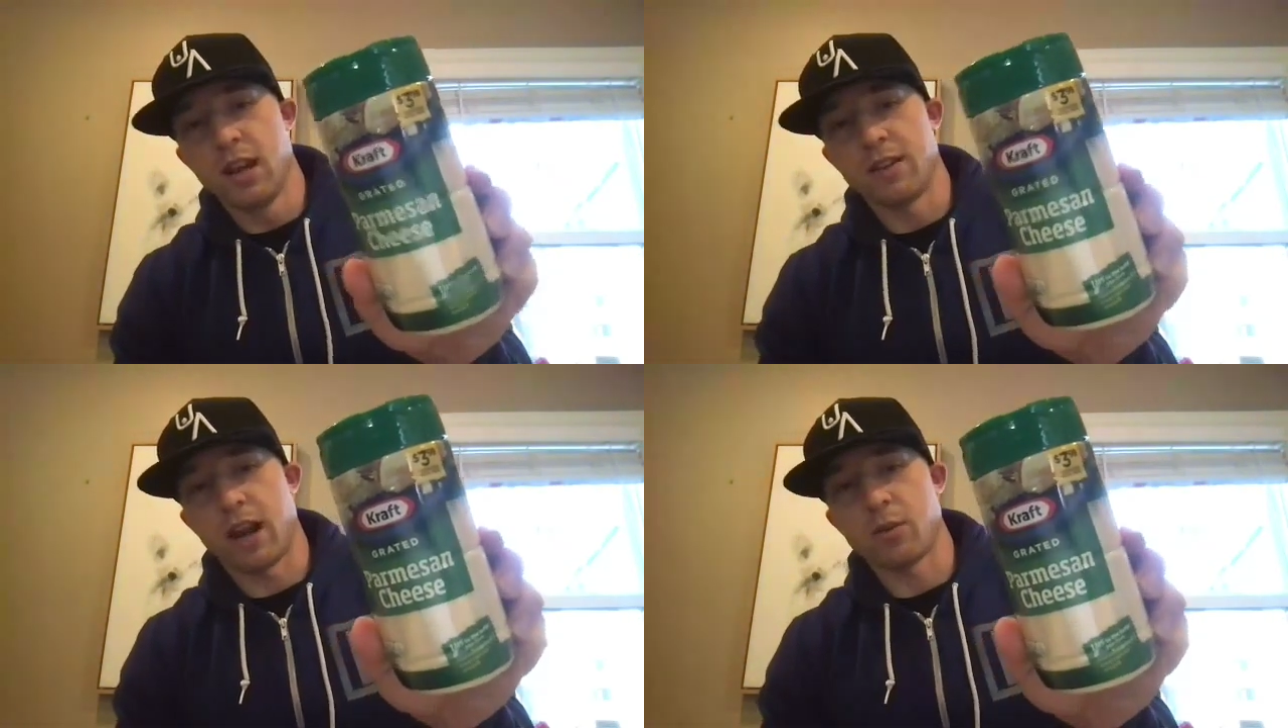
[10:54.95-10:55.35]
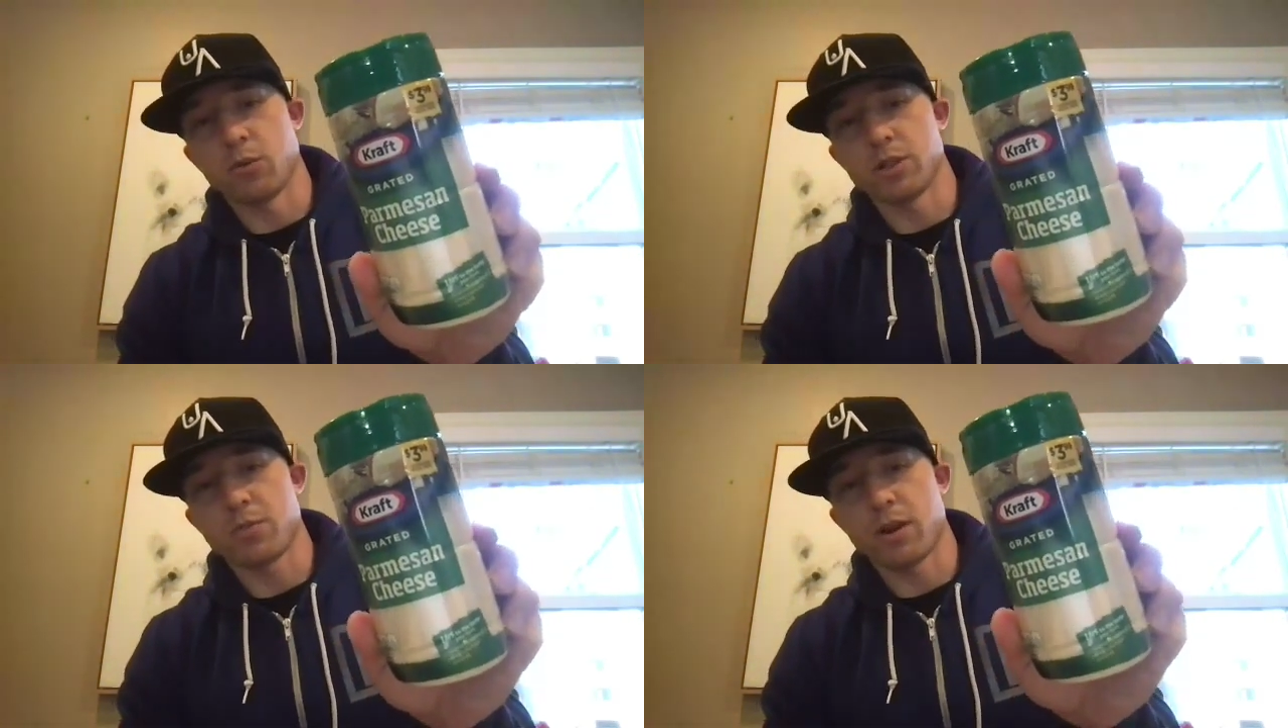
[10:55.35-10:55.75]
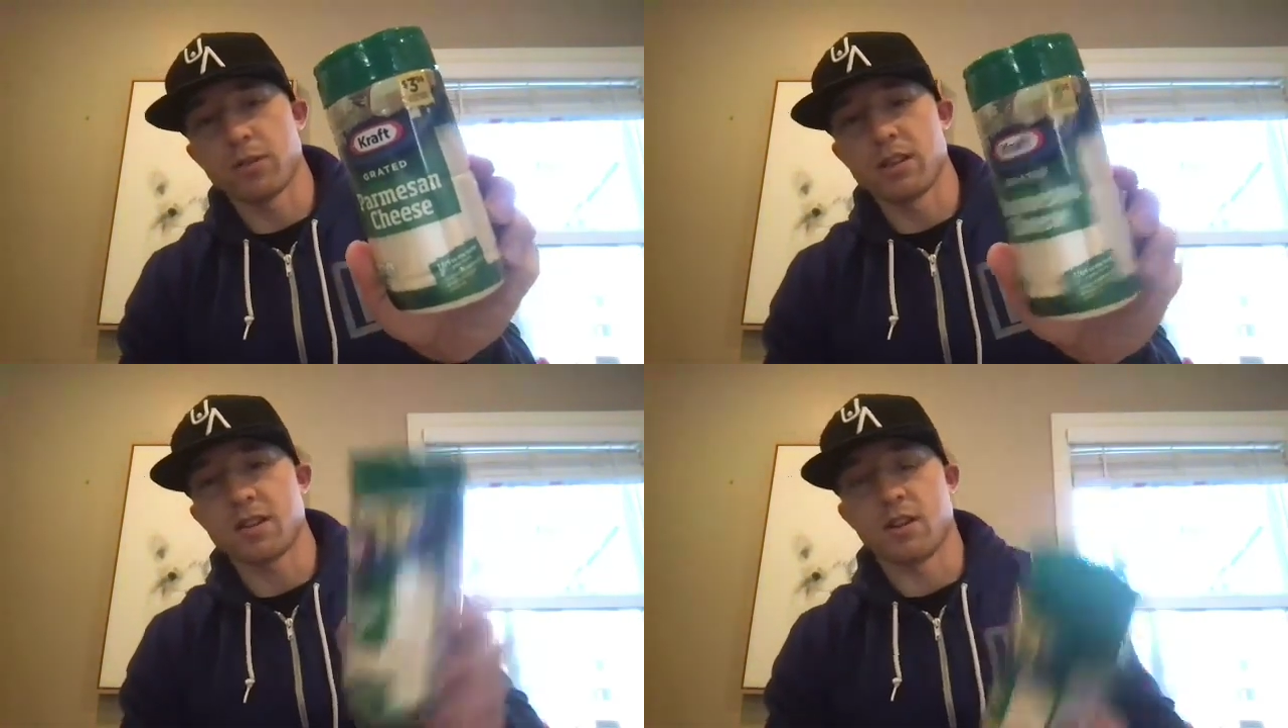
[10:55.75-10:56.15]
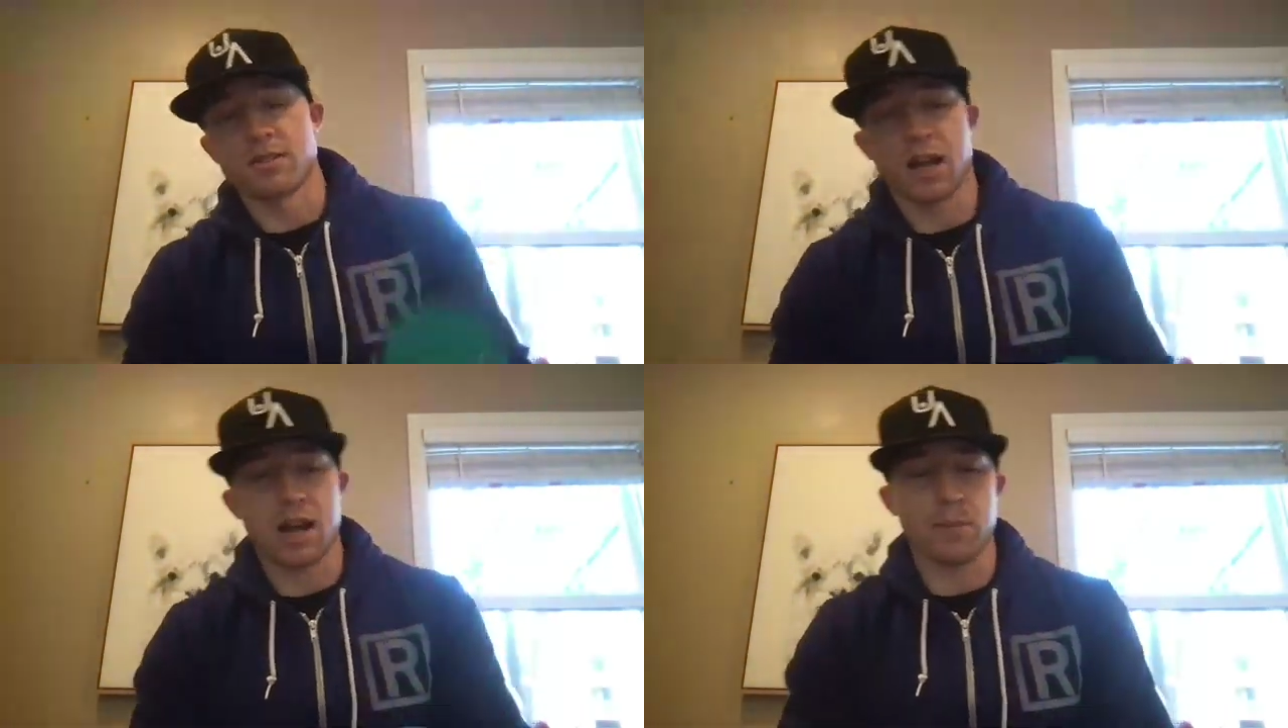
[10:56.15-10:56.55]
And I will sprinkle this on
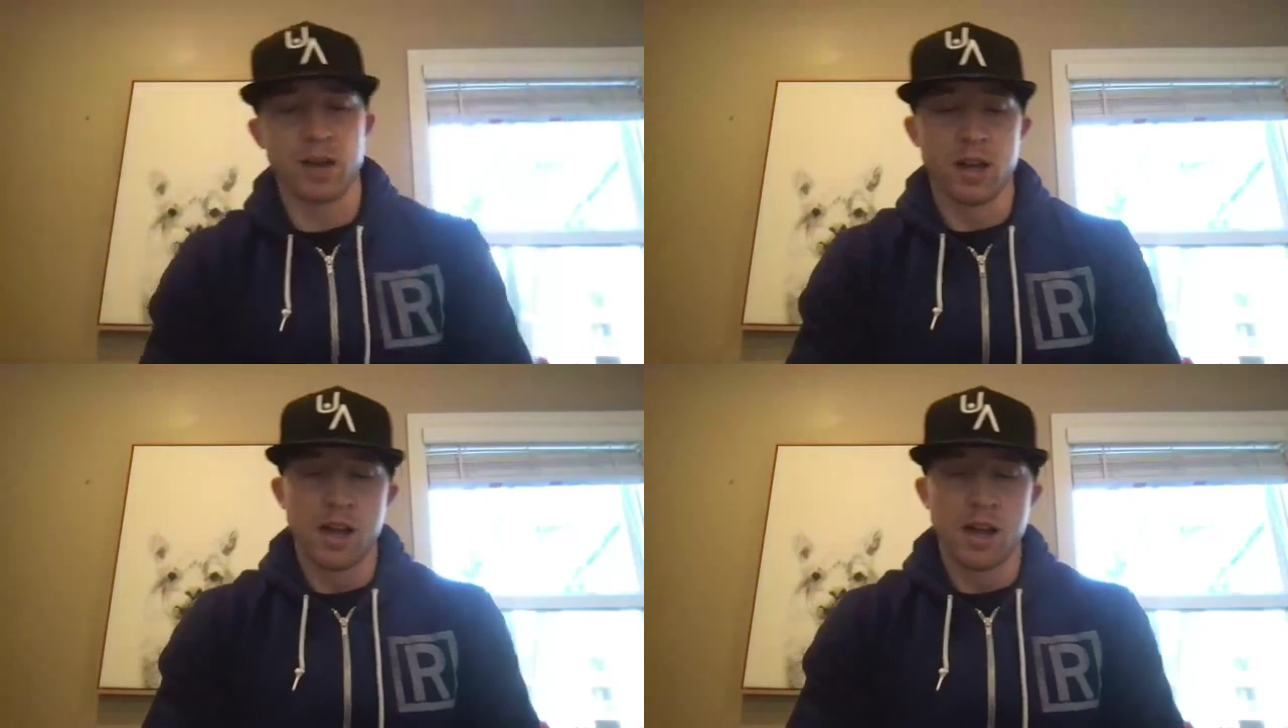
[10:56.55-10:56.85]
top.